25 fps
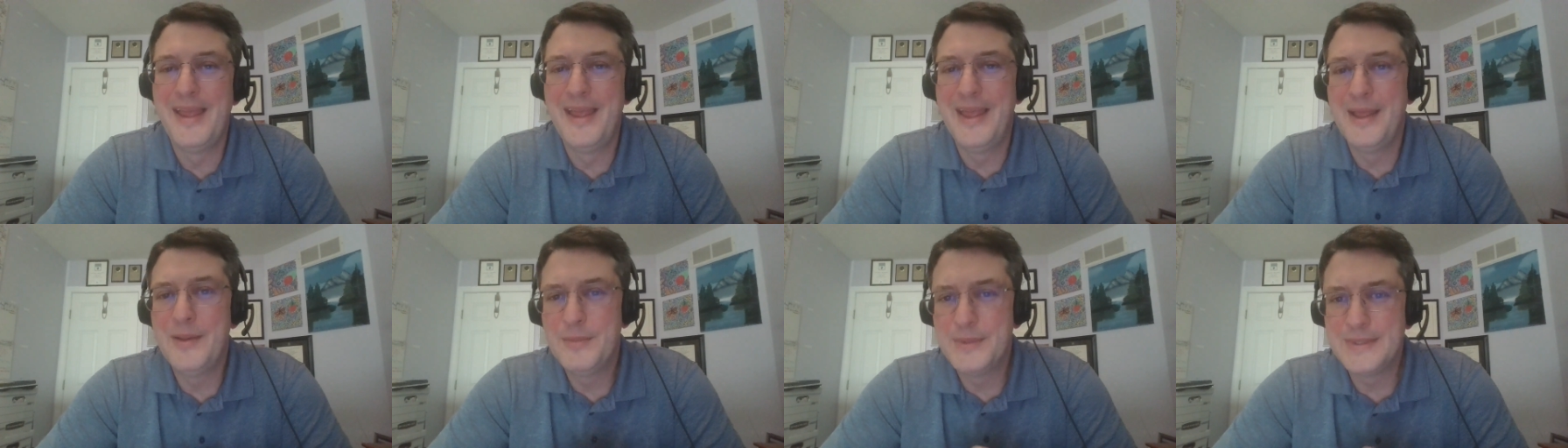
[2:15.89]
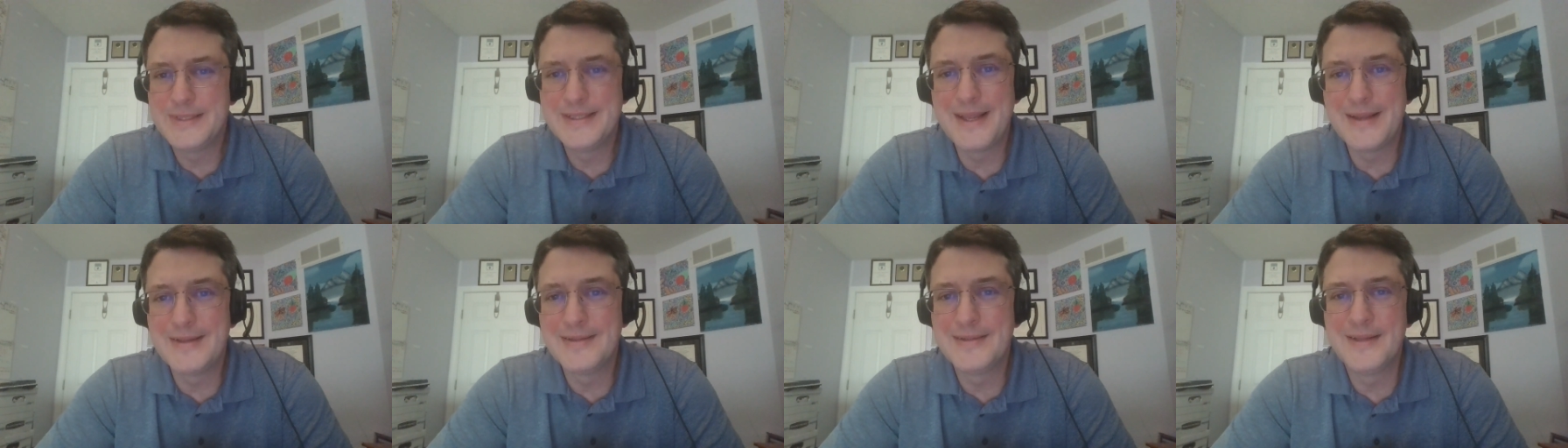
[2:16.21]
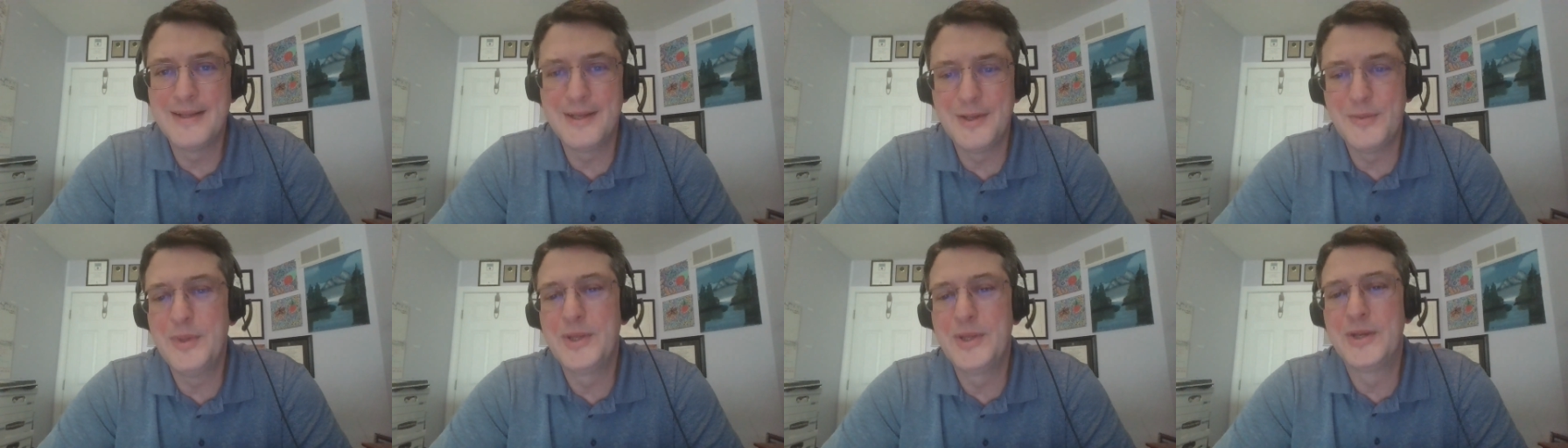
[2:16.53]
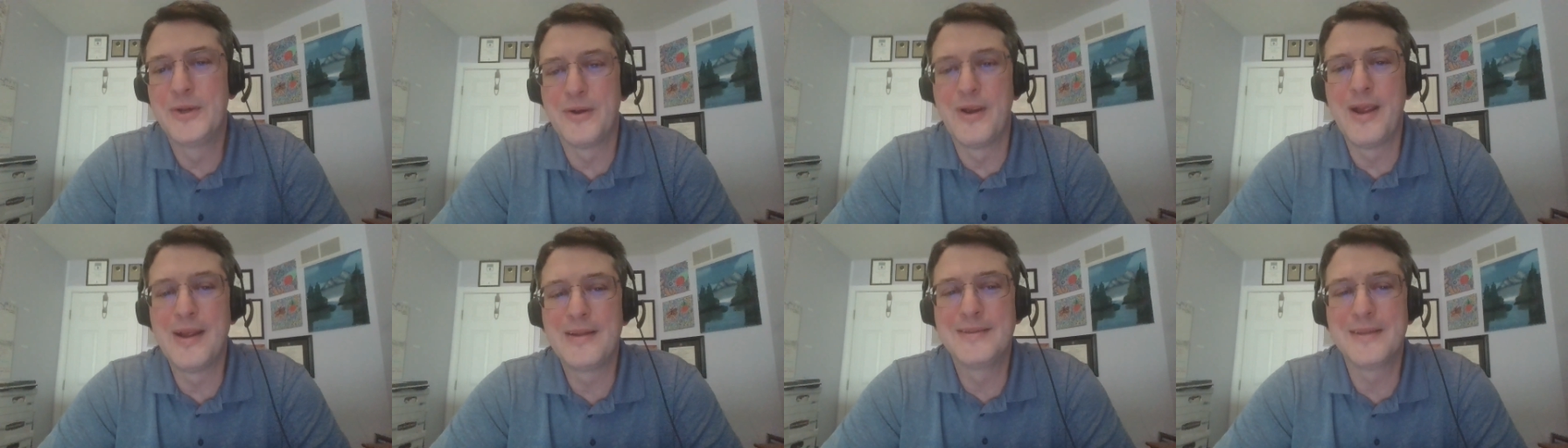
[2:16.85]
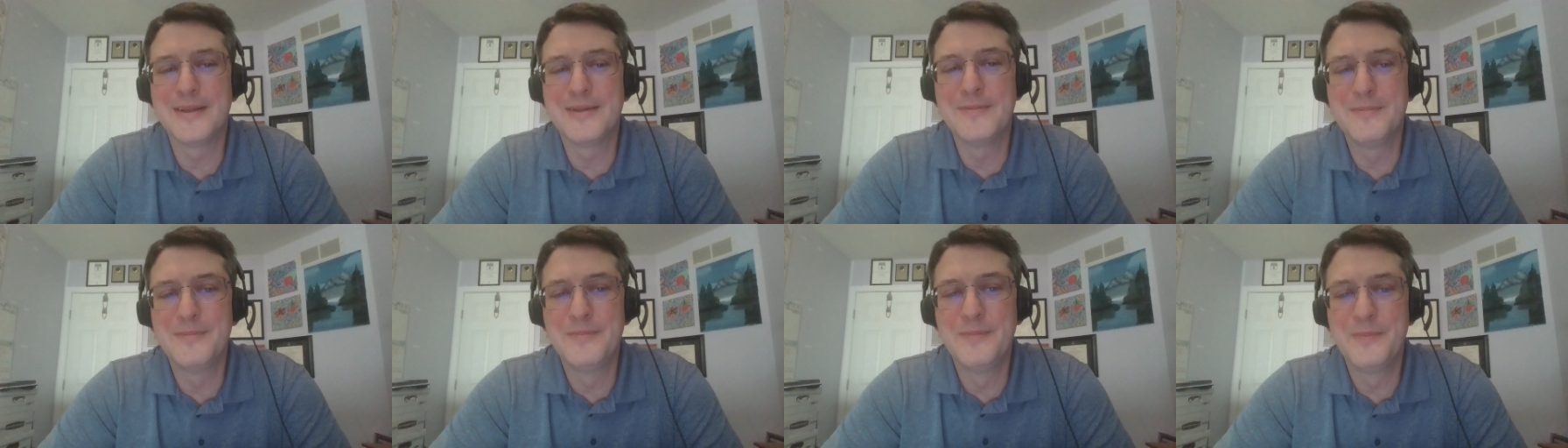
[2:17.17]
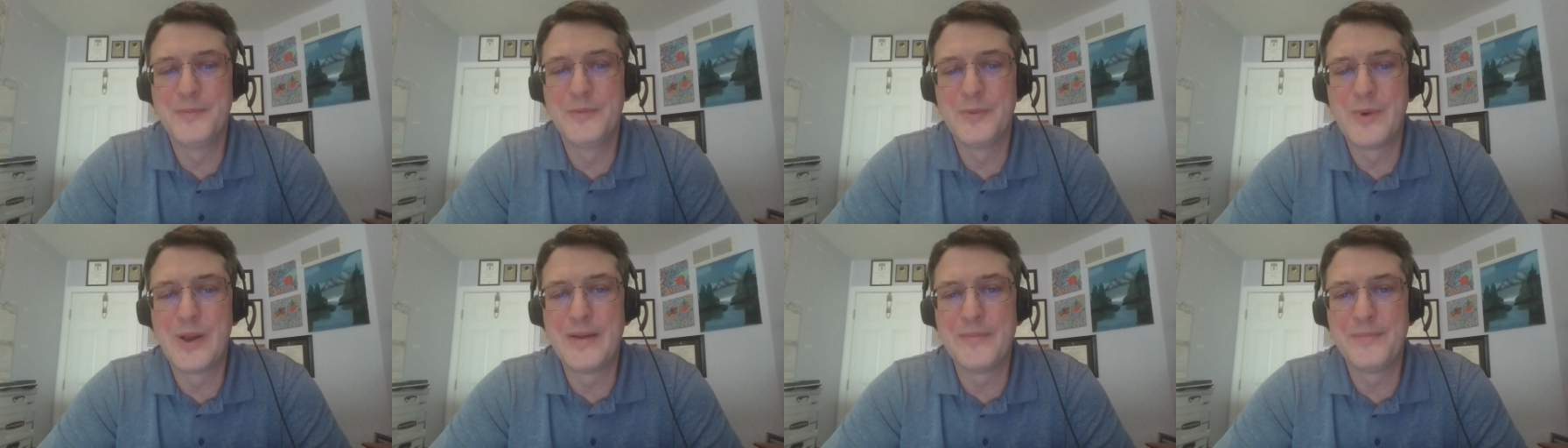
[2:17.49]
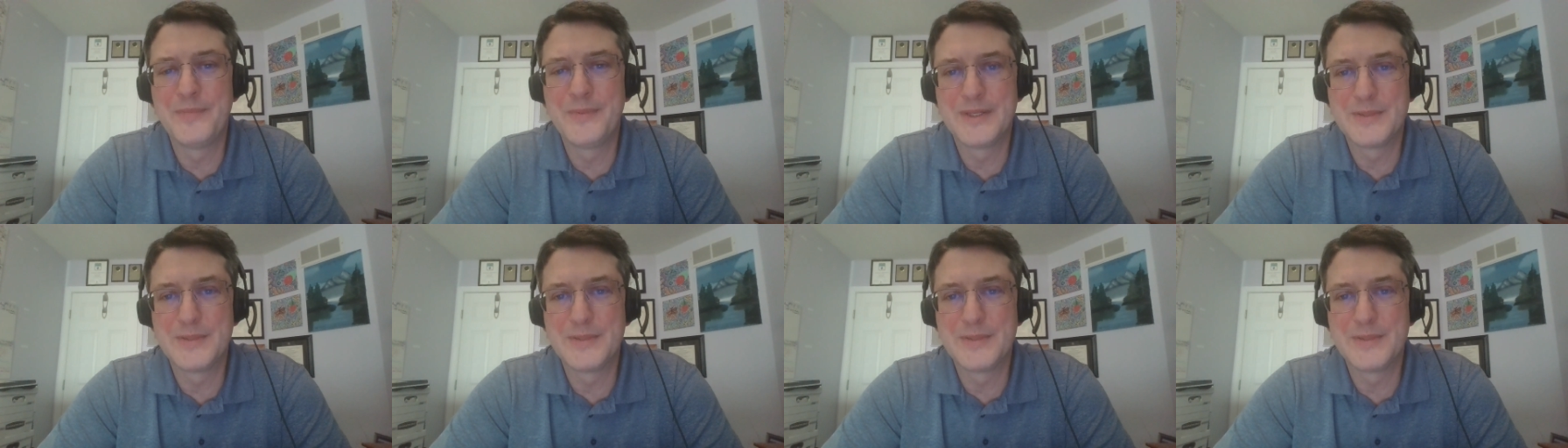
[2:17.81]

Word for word: and mistakes need to be corrected, right?